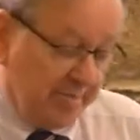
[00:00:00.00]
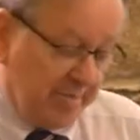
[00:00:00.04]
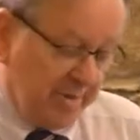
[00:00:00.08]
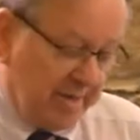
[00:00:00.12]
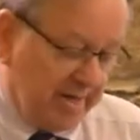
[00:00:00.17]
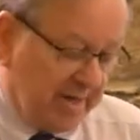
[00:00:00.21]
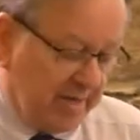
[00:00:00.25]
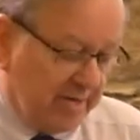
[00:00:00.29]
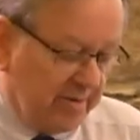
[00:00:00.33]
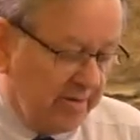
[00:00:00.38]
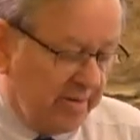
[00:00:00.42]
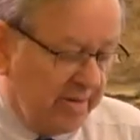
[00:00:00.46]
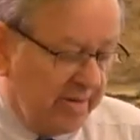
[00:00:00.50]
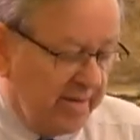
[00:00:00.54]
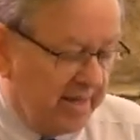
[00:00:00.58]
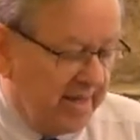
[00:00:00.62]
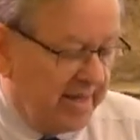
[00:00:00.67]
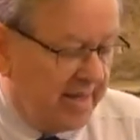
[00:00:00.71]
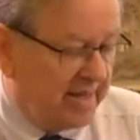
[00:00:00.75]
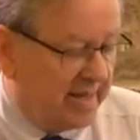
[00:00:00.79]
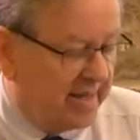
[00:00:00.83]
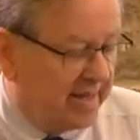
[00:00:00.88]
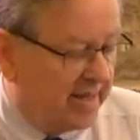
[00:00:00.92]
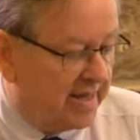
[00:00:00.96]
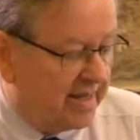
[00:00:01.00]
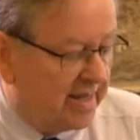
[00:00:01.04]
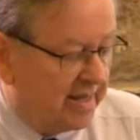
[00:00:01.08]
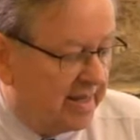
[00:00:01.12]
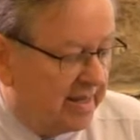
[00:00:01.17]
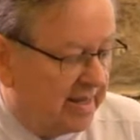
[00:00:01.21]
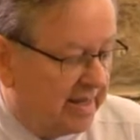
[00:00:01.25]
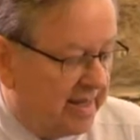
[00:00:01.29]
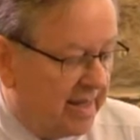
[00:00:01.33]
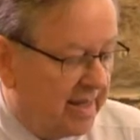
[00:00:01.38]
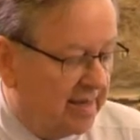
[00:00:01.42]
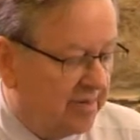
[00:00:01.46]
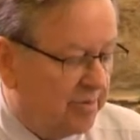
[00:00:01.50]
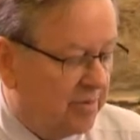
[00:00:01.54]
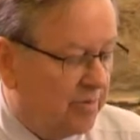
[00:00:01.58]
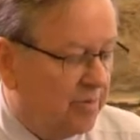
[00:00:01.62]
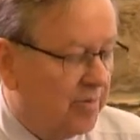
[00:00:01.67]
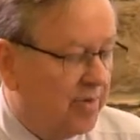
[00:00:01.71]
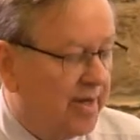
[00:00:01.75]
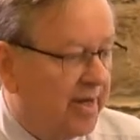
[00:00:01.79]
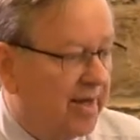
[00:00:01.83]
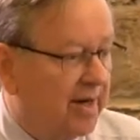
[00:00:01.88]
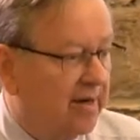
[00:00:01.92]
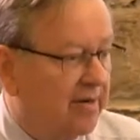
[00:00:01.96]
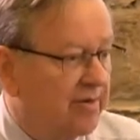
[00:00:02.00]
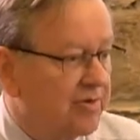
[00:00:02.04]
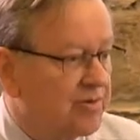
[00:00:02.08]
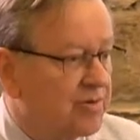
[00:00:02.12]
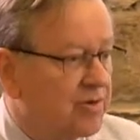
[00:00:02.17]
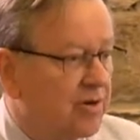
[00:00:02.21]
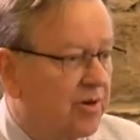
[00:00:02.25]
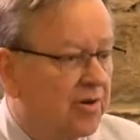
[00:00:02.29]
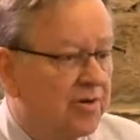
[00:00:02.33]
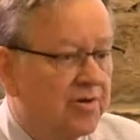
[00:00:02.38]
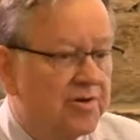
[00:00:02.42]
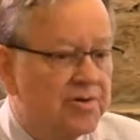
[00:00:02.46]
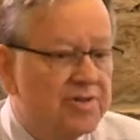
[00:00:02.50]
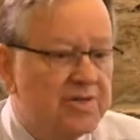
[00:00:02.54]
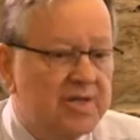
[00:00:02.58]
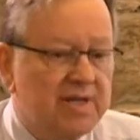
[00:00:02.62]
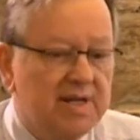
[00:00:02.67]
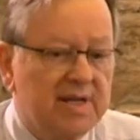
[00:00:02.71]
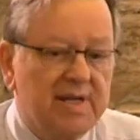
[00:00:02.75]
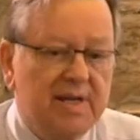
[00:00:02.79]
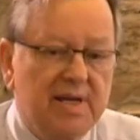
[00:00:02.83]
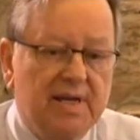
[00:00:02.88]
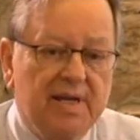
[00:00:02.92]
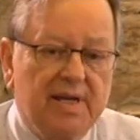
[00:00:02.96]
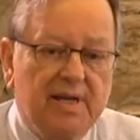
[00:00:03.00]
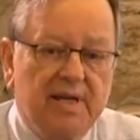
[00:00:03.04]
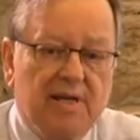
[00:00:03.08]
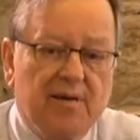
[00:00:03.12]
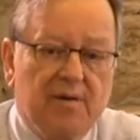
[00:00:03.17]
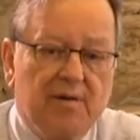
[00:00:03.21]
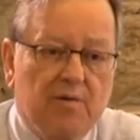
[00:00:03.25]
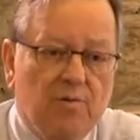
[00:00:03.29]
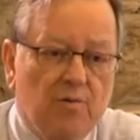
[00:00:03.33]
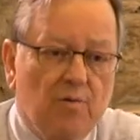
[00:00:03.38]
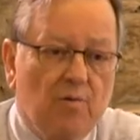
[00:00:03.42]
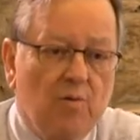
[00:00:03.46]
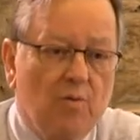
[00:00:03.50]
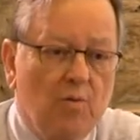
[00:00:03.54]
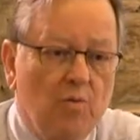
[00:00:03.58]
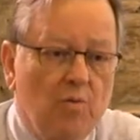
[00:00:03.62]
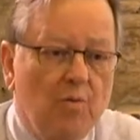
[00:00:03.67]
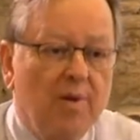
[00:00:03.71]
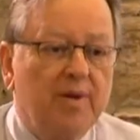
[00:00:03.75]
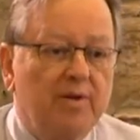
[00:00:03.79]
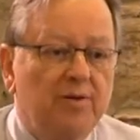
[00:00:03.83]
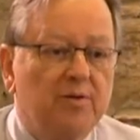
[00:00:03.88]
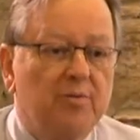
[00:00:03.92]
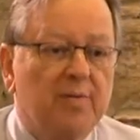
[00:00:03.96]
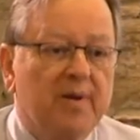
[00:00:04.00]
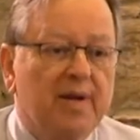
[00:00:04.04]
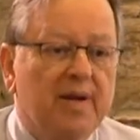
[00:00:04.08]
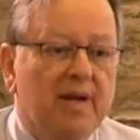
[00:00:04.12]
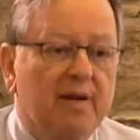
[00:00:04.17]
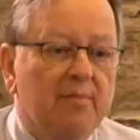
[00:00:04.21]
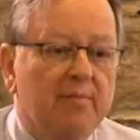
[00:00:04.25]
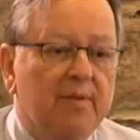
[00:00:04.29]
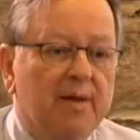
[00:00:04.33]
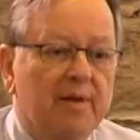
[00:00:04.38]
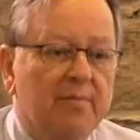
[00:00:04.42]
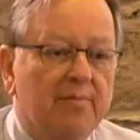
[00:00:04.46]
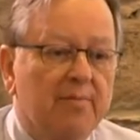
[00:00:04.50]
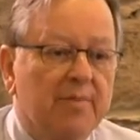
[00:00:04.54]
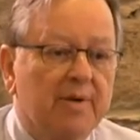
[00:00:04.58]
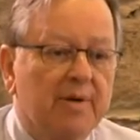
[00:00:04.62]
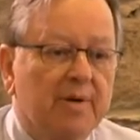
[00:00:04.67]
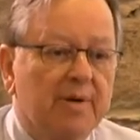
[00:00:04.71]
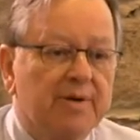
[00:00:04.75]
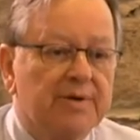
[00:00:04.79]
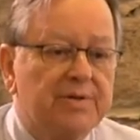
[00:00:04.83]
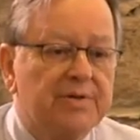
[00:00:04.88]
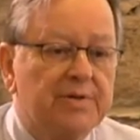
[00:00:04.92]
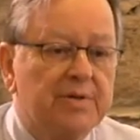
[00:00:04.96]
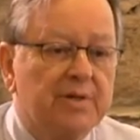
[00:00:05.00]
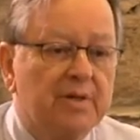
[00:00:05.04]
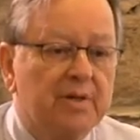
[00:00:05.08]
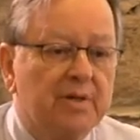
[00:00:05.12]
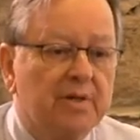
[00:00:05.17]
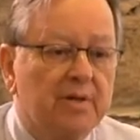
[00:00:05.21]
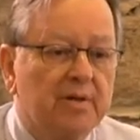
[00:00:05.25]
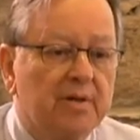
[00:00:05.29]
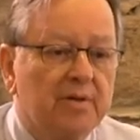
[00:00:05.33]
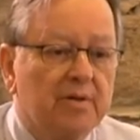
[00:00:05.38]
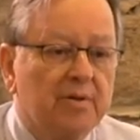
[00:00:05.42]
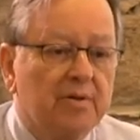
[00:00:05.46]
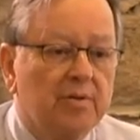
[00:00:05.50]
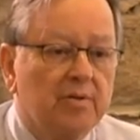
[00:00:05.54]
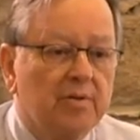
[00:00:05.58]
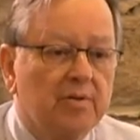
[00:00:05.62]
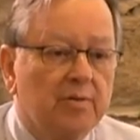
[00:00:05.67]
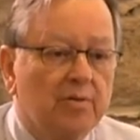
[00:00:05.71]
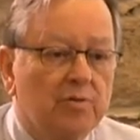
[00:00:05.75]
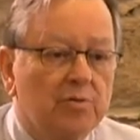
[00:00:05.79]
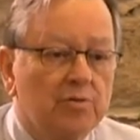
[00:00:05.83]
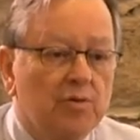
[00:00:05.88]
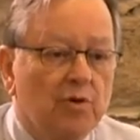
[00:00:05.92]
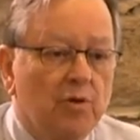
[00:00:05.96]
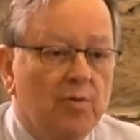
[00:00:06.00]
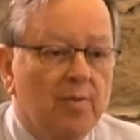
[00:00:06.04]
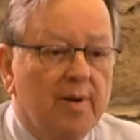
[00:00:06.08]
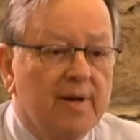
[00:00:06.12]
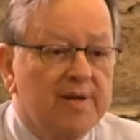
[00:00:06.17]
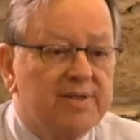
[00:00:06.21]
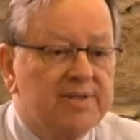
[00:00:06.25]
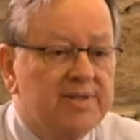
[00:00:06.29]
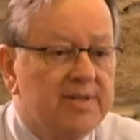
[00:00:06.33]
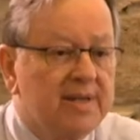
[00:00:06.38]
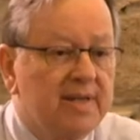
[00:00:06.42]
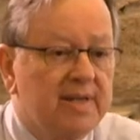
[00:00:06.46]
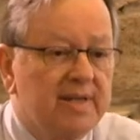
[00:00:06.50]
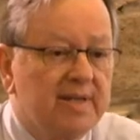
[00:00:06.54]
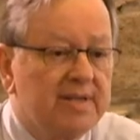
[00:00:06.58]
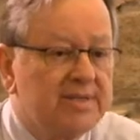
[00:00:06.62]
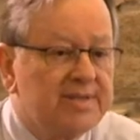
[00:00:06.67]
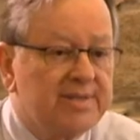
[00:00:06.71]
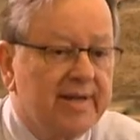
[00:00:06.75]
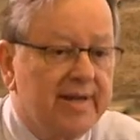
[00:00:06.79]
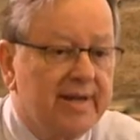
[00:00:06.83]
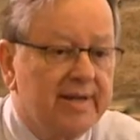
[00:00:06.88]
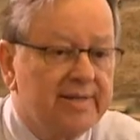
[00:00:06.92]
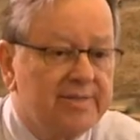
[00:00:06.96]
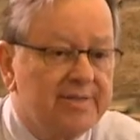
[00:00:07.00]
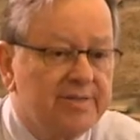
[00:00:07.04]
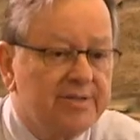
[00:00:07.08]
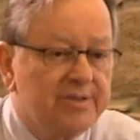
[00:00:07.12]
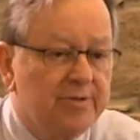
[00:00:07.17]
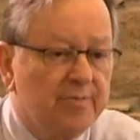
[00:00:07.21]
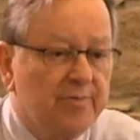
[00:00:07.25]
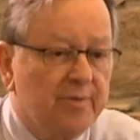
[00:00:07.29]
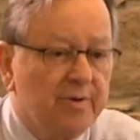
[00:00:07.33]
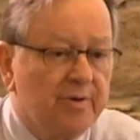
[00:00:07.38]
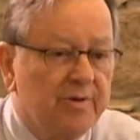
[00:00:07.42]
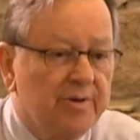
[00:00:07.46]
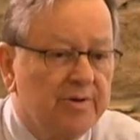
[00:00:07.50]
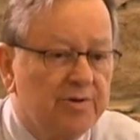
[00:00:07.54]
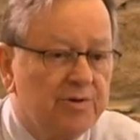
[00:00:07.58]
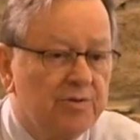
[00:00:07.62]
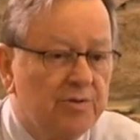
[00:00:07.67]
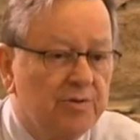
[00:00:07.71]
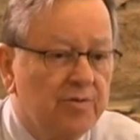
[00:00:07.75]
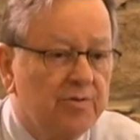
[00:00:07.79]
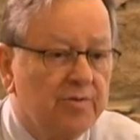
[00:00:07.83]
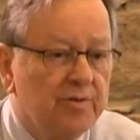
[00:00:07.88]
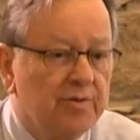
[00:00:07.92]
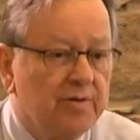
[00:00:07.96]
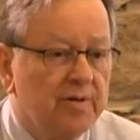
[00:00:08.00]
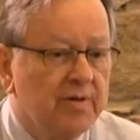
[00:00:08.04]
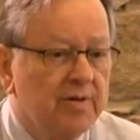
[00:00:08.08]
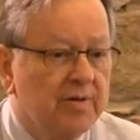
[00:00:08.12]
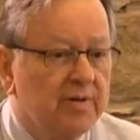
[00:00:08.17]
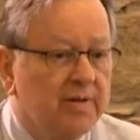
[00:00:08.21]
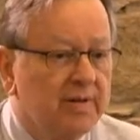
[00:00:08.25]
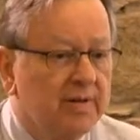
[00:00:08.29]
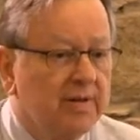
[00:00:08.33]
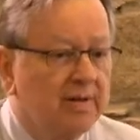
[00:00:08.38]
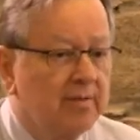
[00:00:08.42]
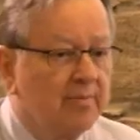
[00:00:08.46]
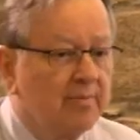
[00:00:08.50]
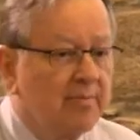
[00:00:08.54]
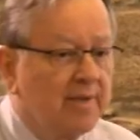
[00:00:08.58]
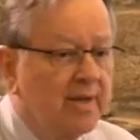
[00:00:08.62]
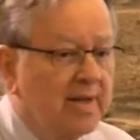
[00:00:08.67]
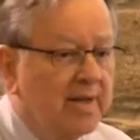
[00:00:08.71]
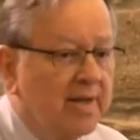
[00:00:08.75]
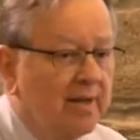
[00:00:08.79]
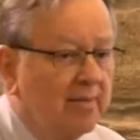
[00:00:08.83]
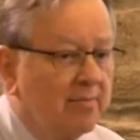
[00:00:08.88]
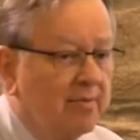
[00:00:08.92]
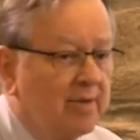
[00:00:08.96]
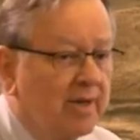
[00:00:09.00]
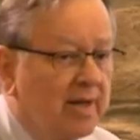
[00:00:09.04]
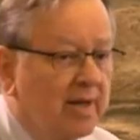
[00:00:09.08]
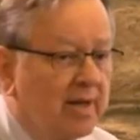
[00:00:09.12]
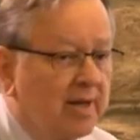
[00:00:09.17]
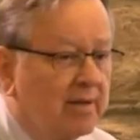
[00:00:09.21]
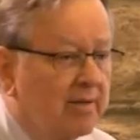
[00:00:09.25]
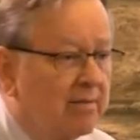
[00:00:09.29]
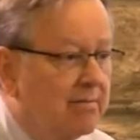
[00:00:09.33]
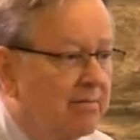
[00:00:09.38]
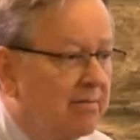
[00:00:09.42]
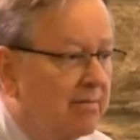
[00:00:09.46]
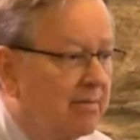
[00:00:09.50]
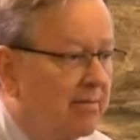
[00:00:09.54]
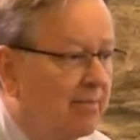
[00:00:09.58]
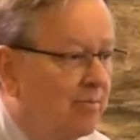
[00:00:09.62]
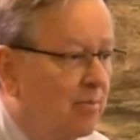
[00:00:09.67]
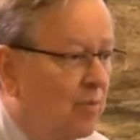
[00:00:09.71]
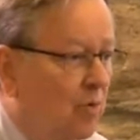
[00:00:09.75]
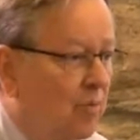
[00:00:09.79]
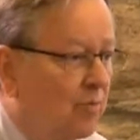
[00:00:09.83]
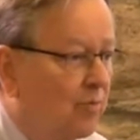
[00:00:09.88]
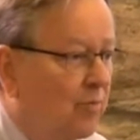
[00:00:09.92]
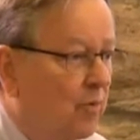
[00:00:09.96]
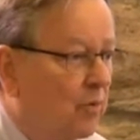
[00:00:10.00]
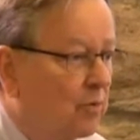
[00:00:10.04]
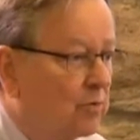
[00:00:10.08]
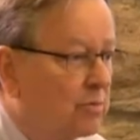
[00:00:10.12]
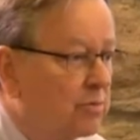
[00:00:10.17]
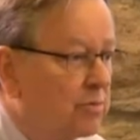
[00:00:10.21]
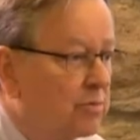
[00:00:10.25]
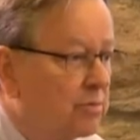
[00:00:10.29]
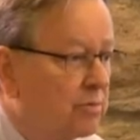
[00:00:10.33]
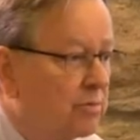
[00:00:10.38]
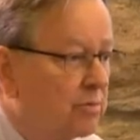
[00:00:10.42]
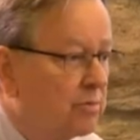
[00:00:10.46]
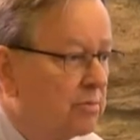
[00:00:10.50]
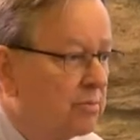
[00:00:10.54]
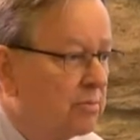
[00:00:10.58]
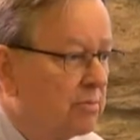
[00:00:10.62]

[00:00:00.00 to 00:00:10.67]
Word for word: particularly landowning aristocracy, who want to become emperors. So by saying this guy has a chip on his shoulder, they'll be able to get more votes.